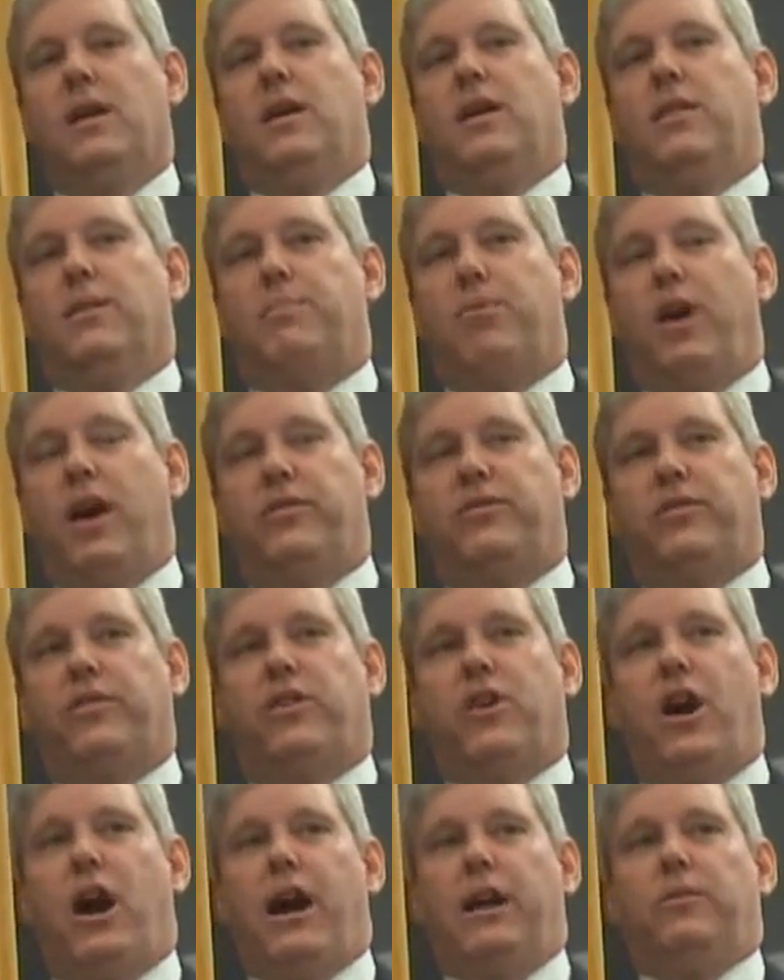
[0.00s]
the price
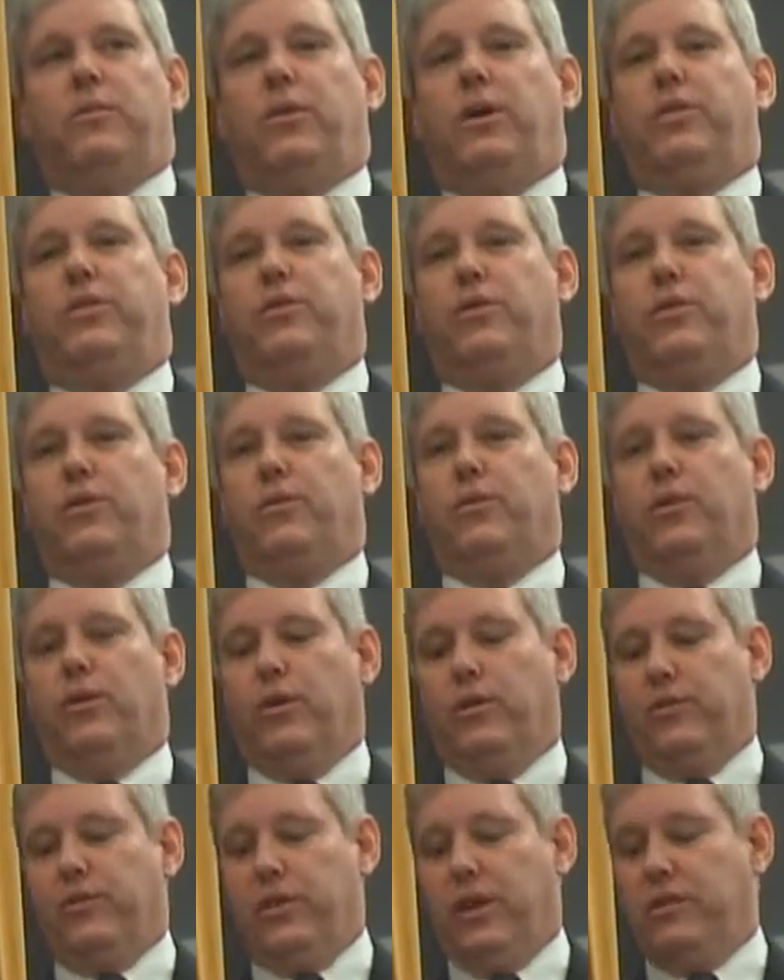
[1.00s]
of cotton went through the
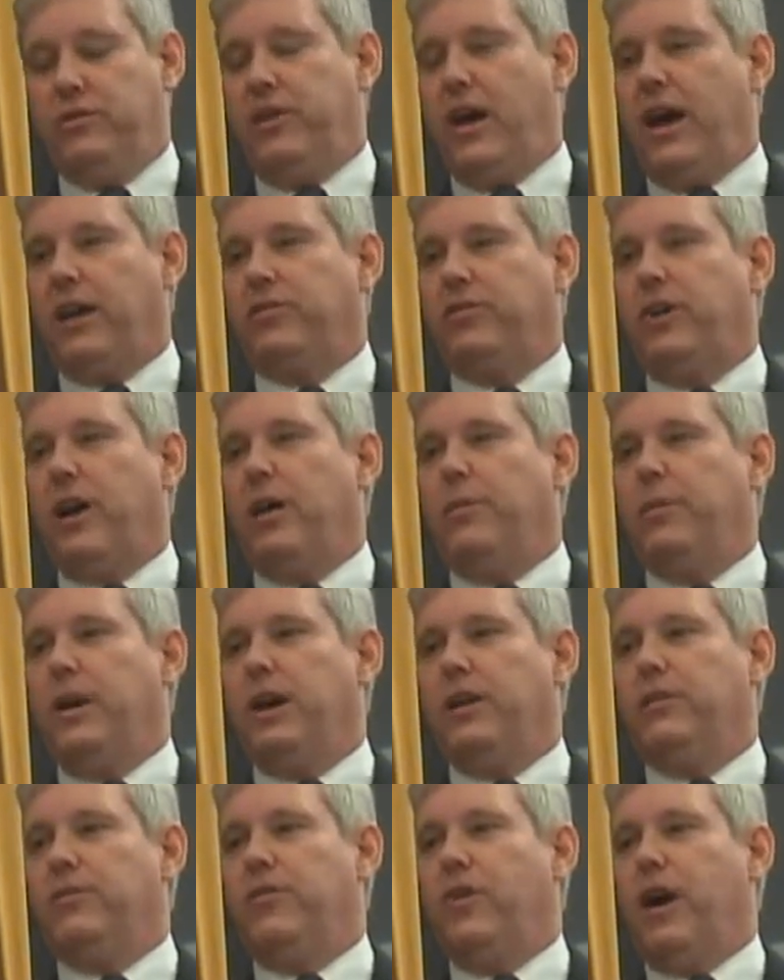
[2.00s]
roof, and textile
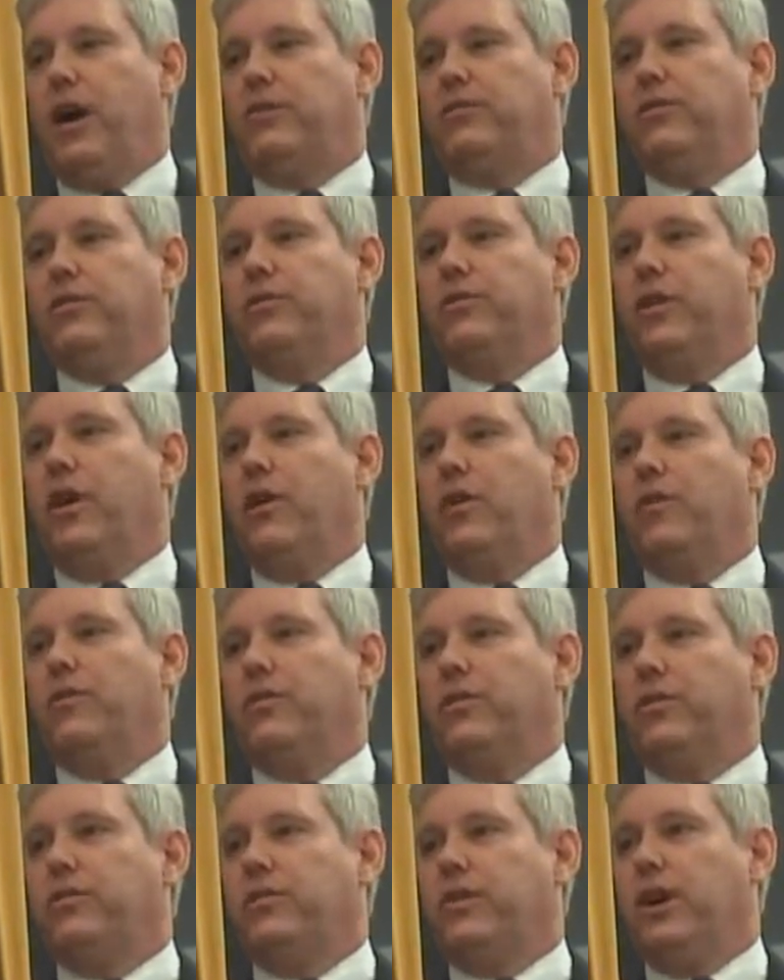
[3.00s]
manufacturers all
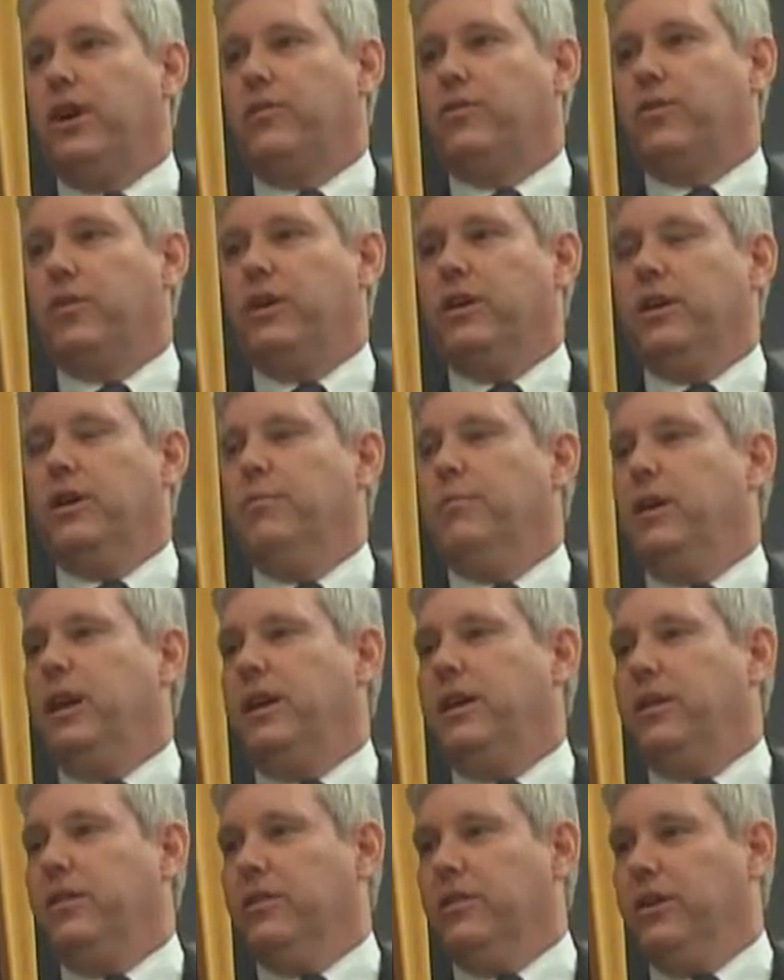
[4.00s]
over this country
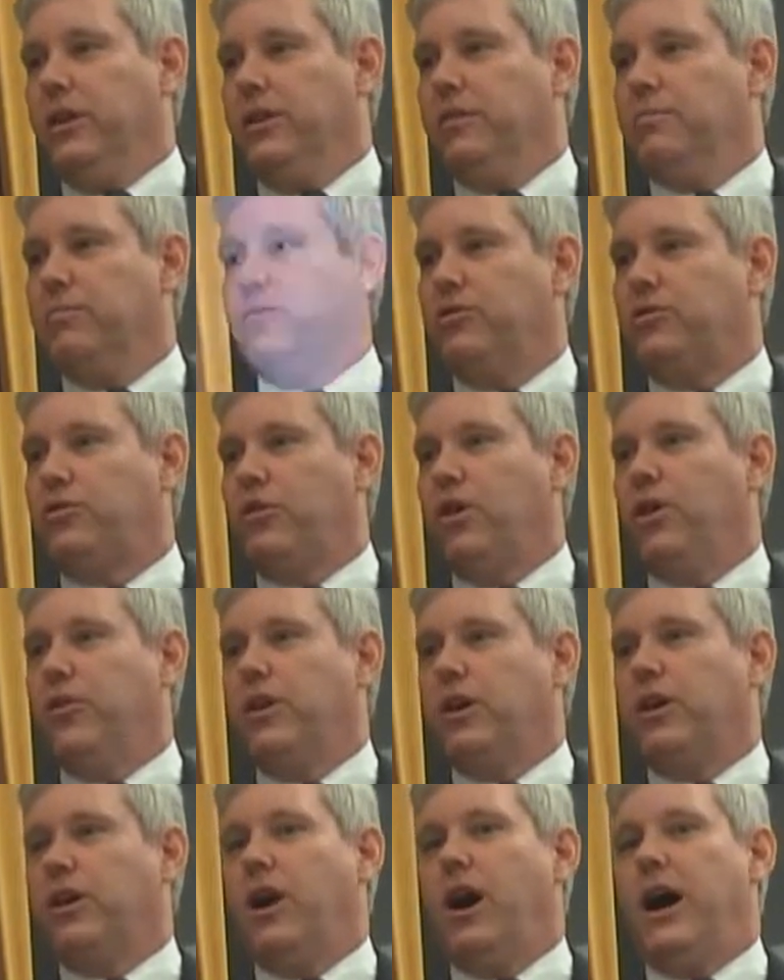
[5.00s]
immediately sold
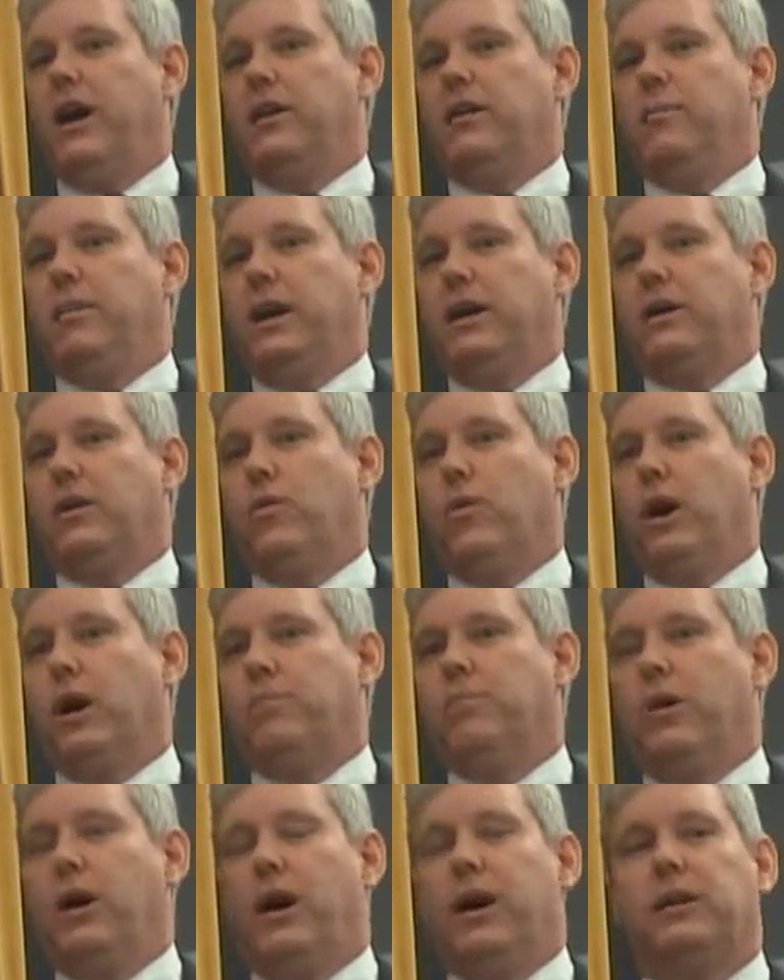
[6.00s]
their cotton to make a
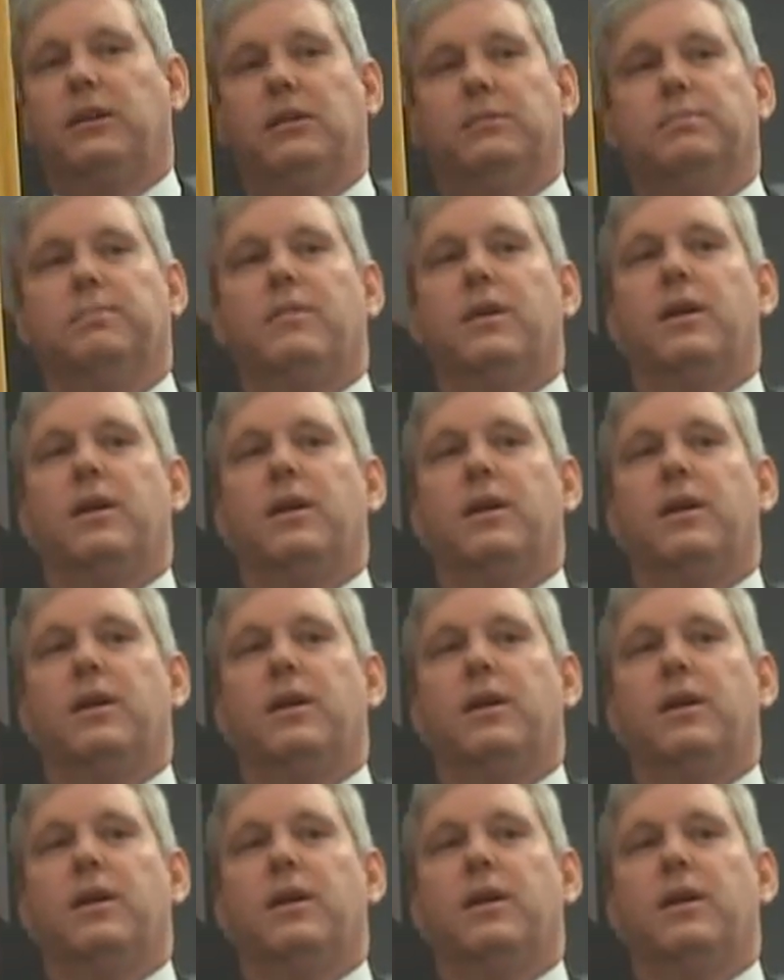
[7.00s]
quick buck.